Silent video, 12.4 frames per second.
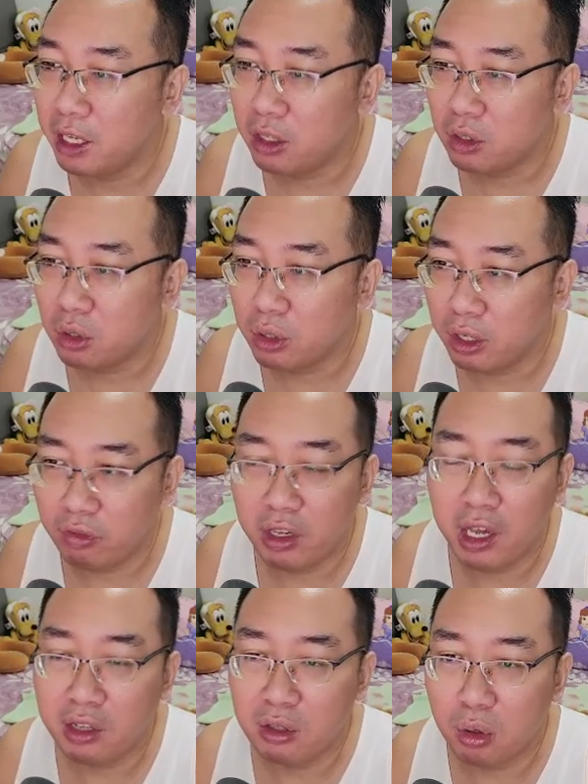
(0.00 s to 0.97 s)
So if it
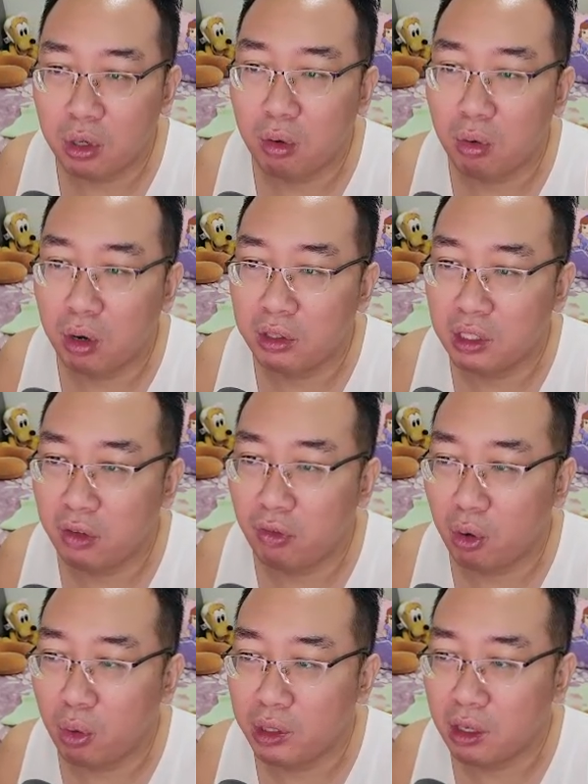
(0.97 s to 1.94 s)
has local warranty
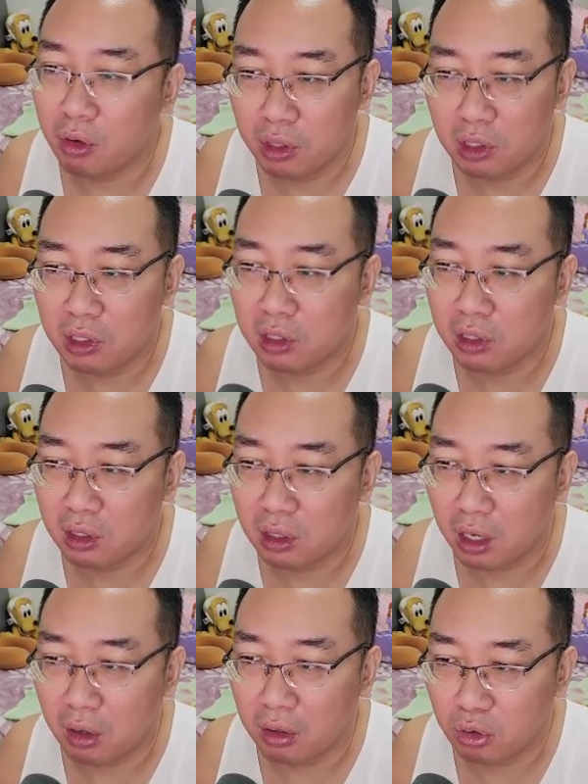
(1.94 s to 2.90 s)
for
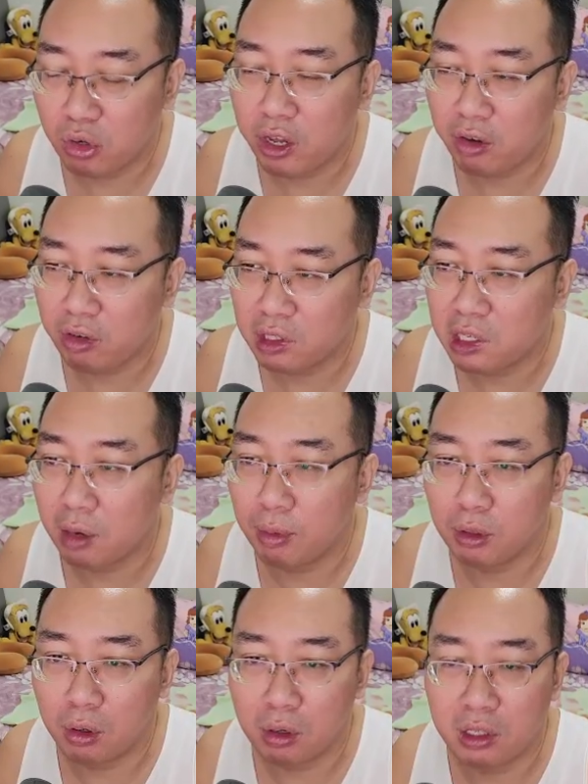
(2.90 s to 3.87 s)
1,300 Singapore
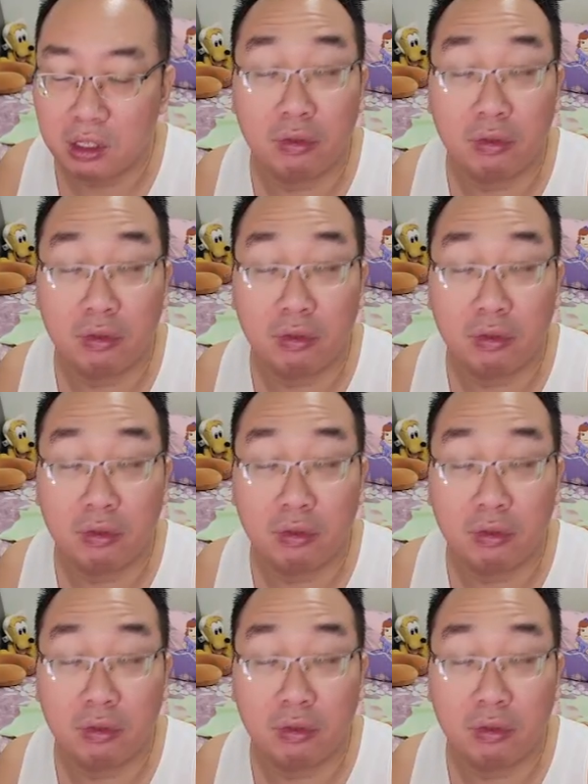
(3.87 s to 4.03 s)
dollars,